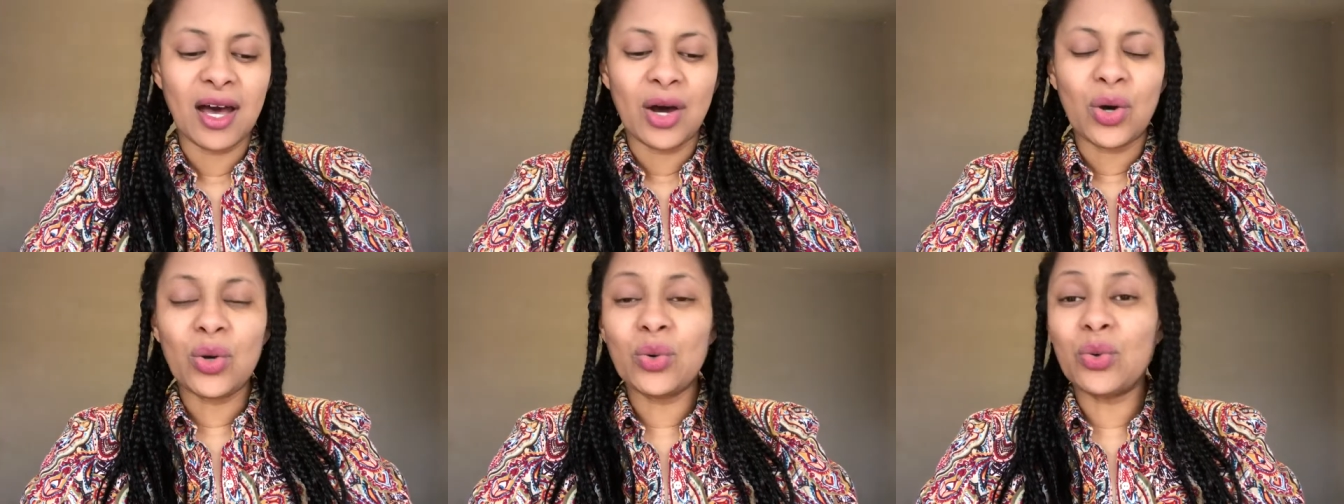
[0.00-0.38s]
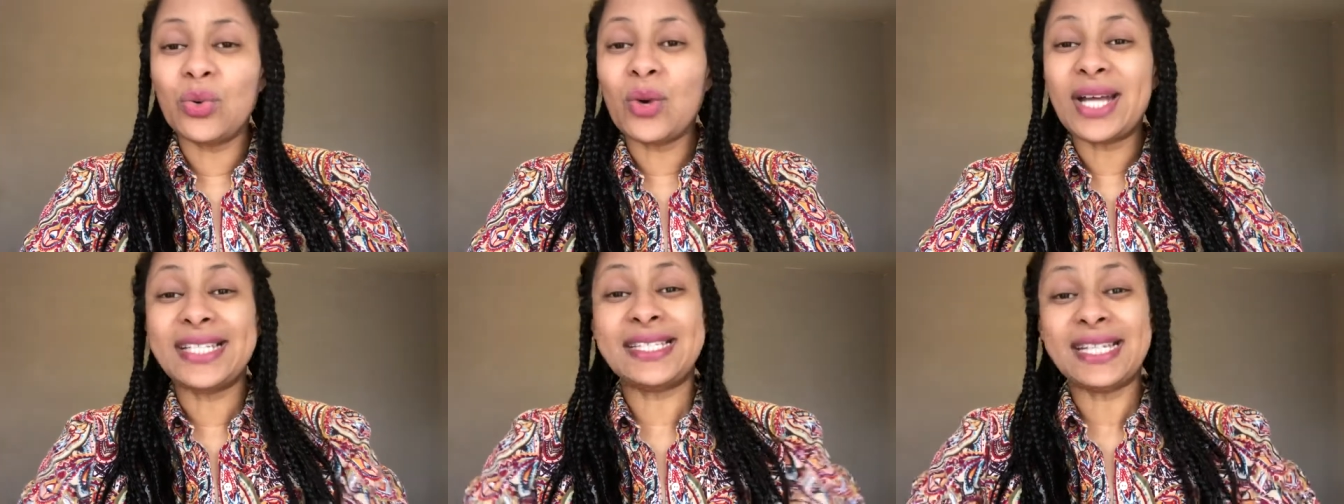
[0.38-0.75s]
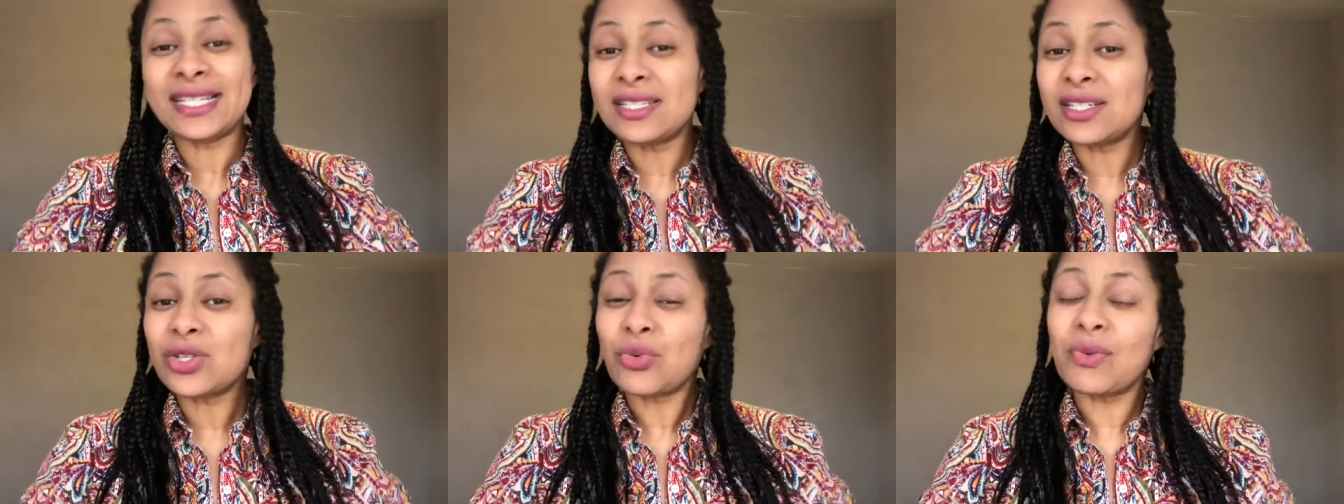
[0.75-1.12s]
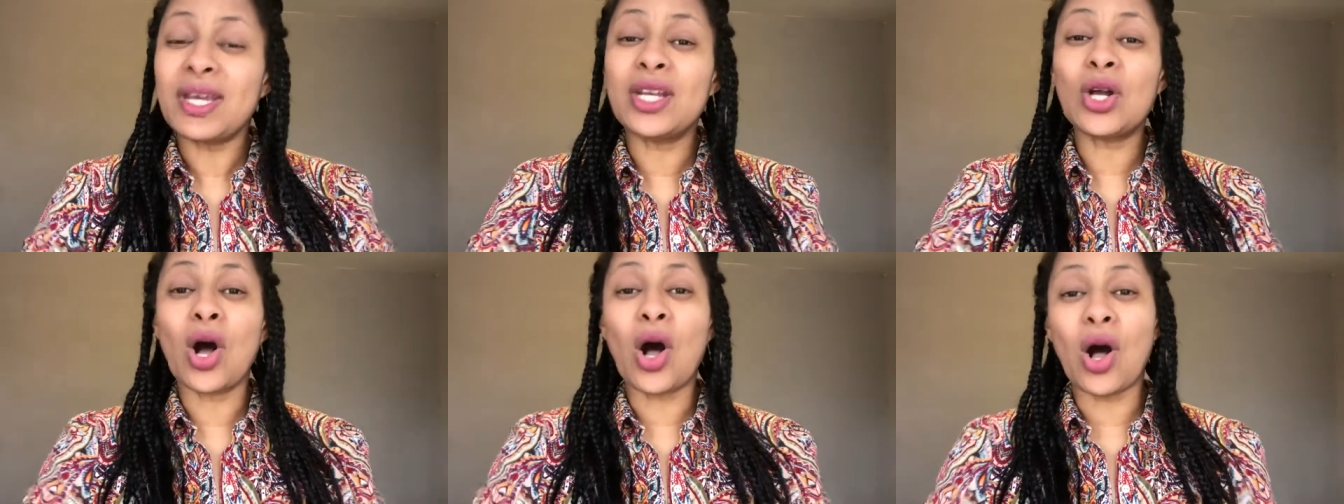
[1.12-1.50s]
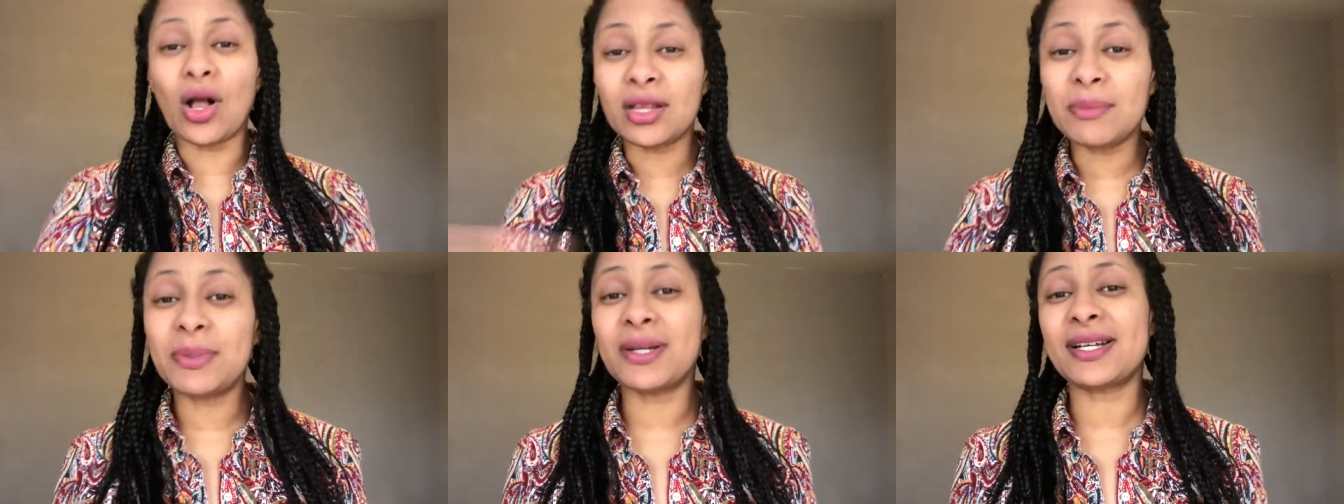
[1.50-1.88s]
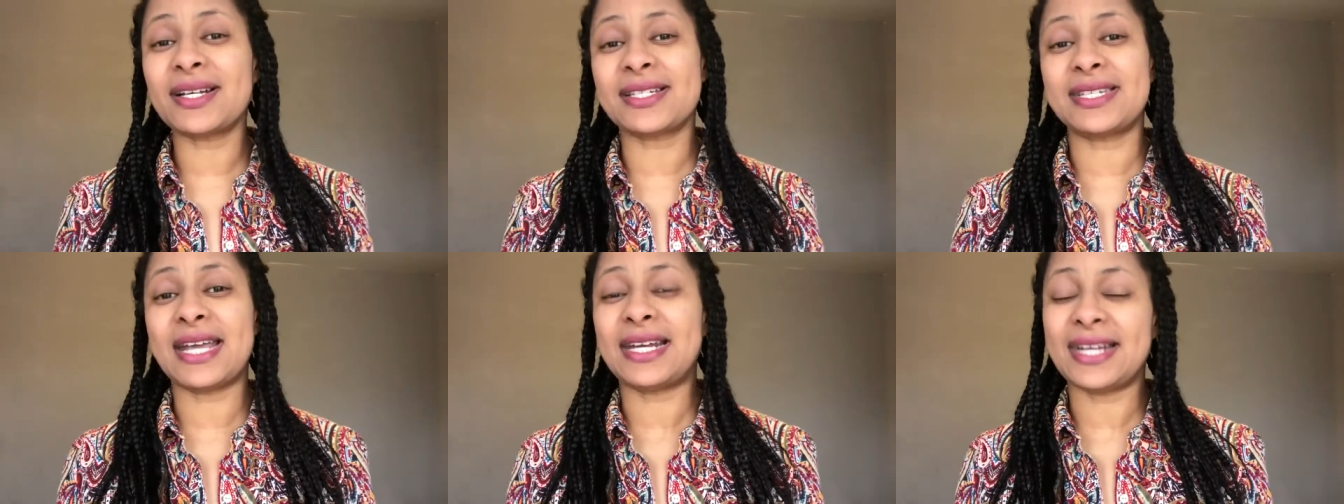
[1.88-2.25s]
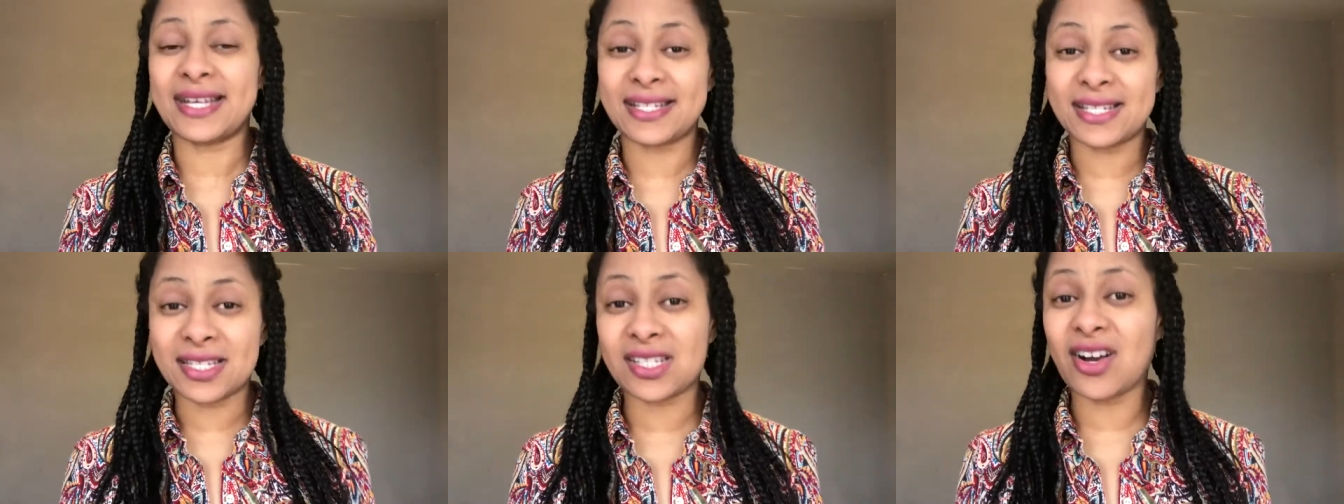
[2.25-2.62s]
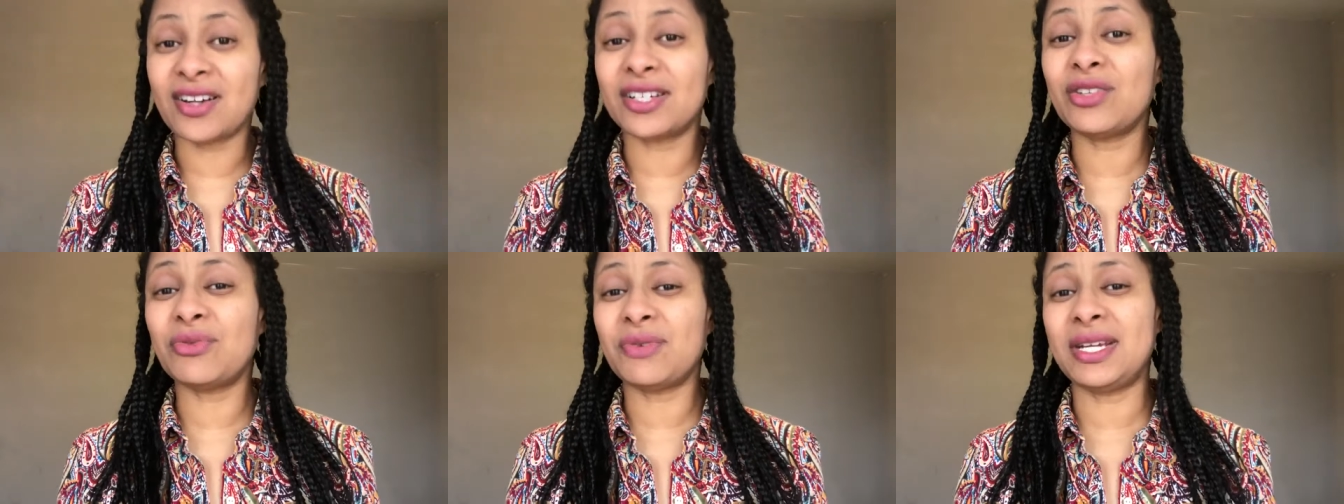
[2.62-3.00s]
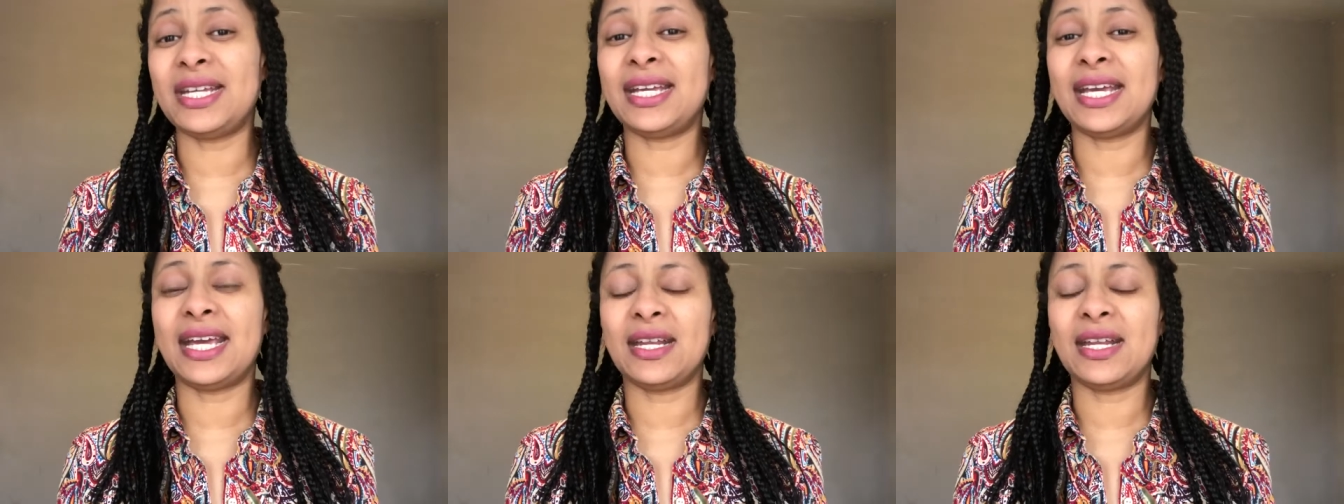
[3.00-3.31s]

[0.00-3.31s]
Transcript: who didn't read all the books that they started reading